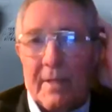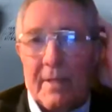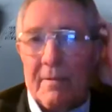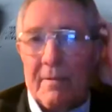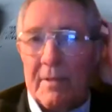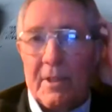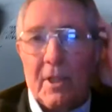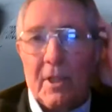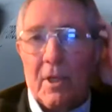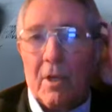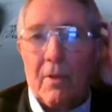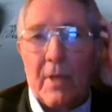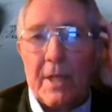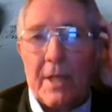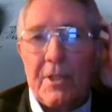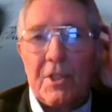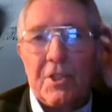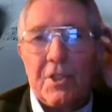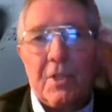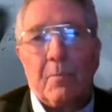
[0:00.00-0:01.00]
then you know
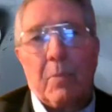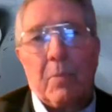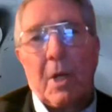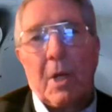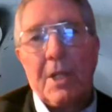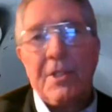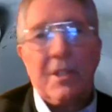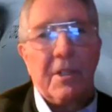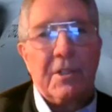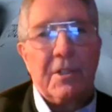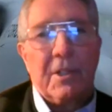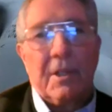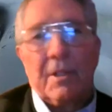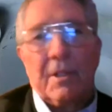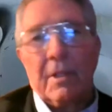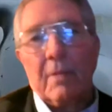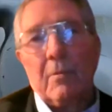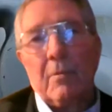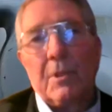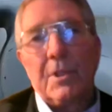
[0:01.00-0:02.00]
they just embraced each
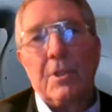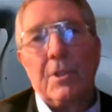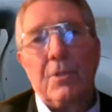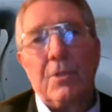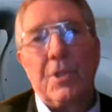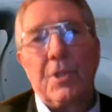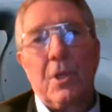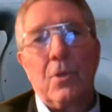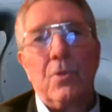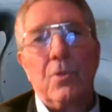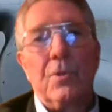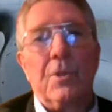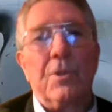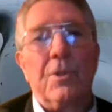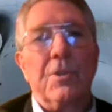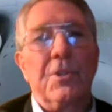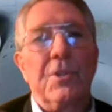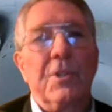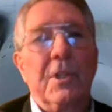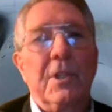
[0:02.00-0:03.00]
other. They were two
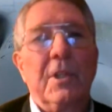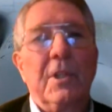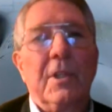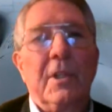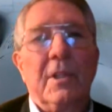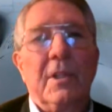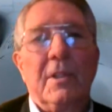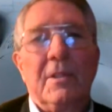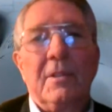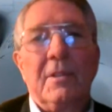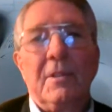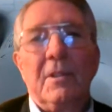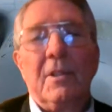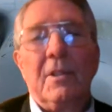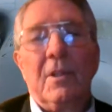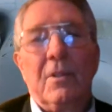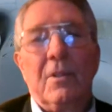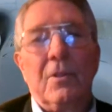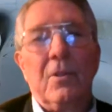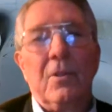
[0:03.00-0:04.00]
soldiers,
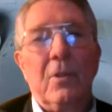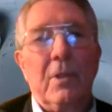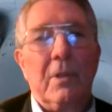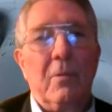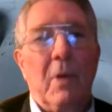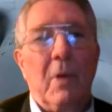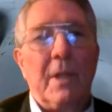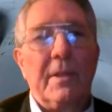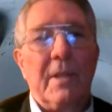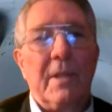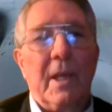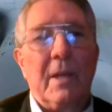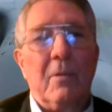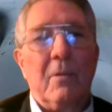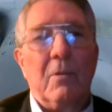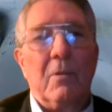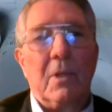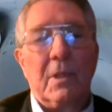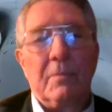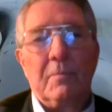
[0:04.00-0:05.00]
you know, doing what
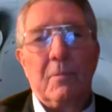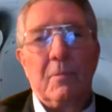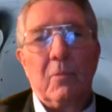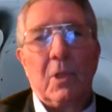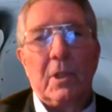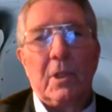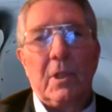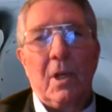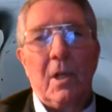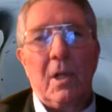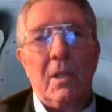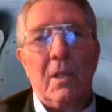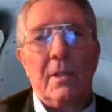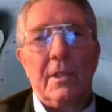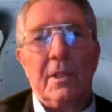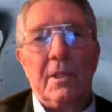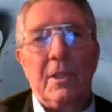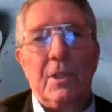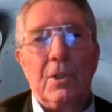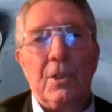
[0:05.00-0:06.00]
they were were called
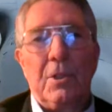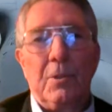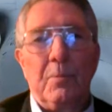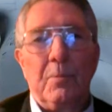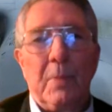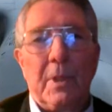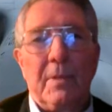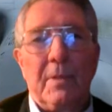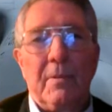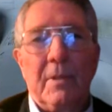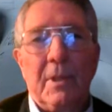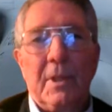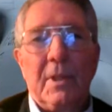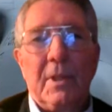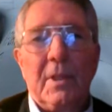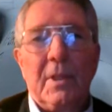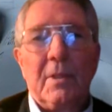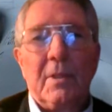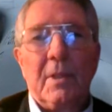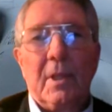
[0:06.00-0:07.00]
to do, but
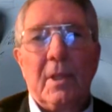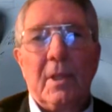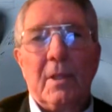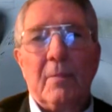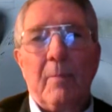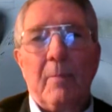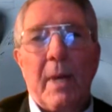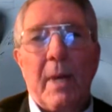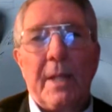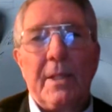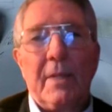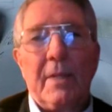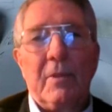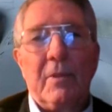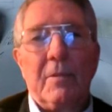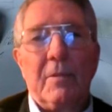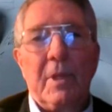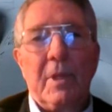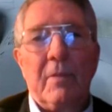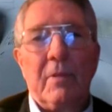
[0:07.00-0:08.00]
uh, by
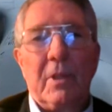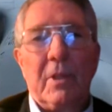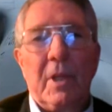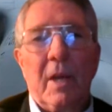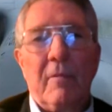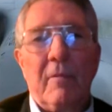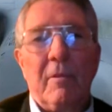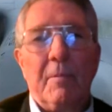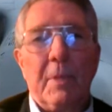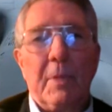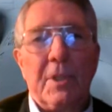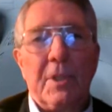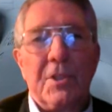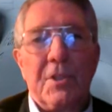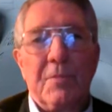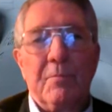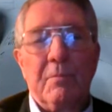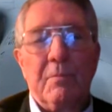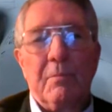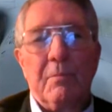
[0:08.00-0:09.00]
different different
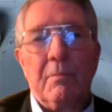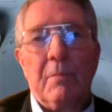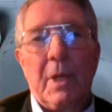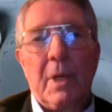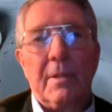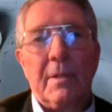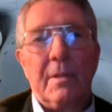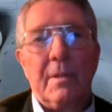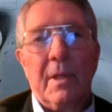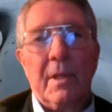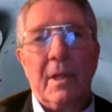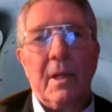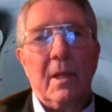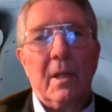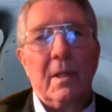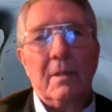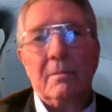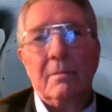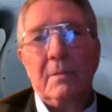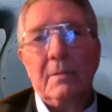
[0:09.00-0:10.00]
governments. But
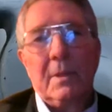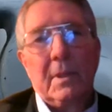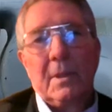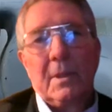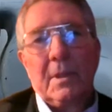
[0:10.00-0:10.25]
uh,